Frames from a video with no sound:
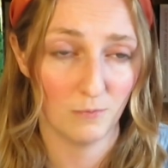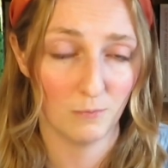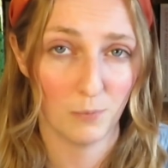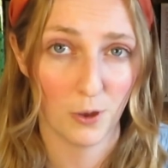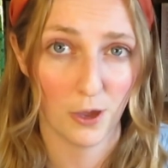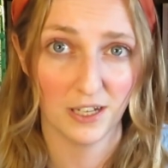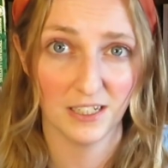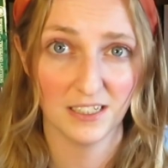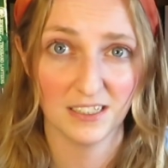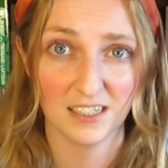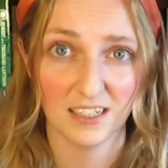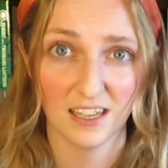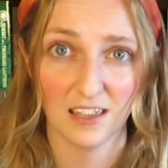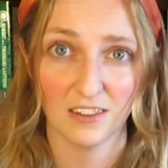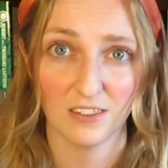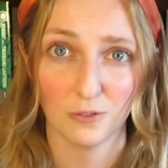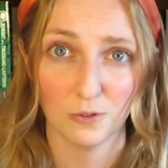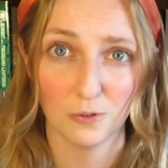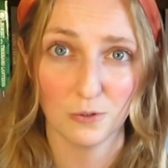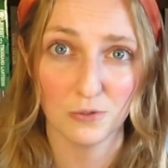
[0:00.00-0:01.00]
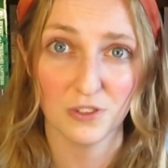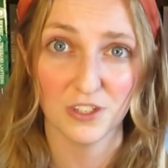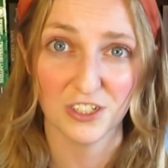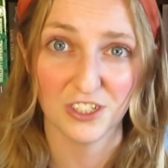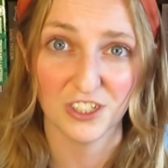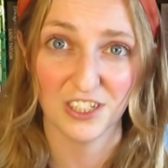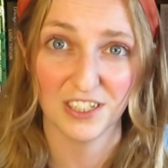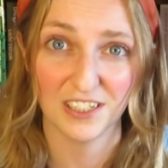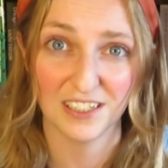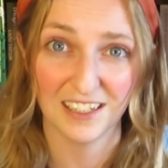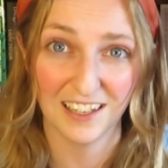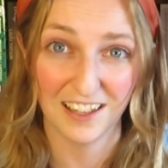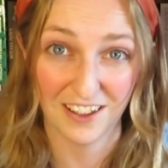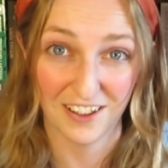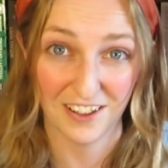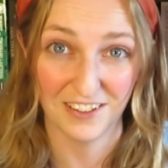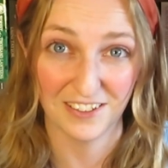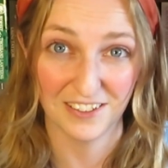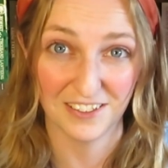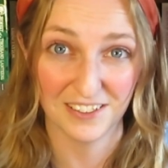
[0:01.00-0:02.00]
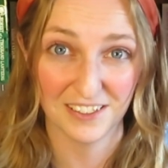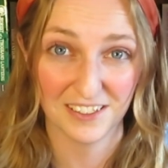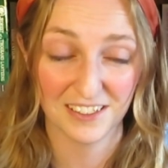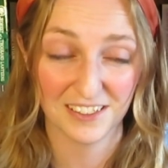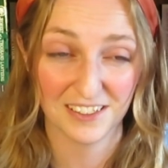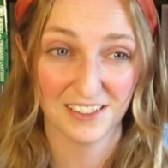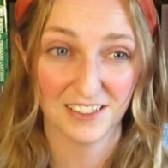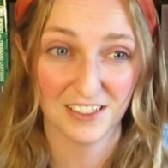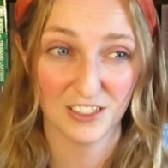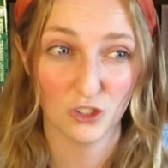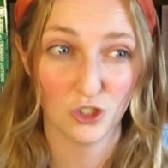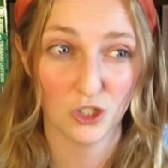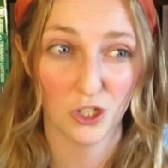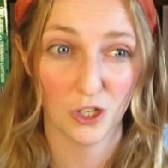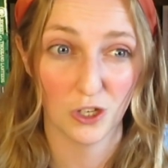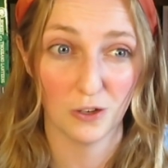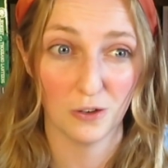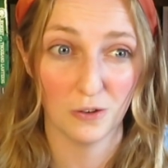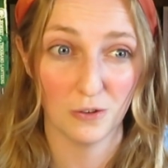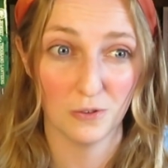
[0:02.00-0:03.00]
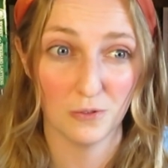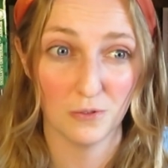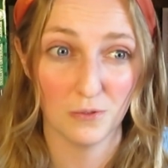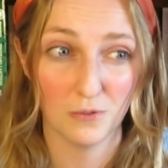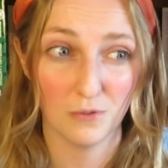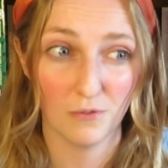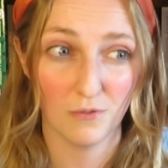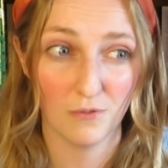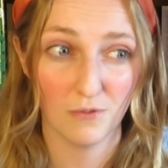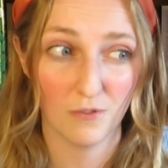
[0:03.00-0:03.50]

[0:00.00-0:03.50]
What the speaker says: putting together all that she had learned to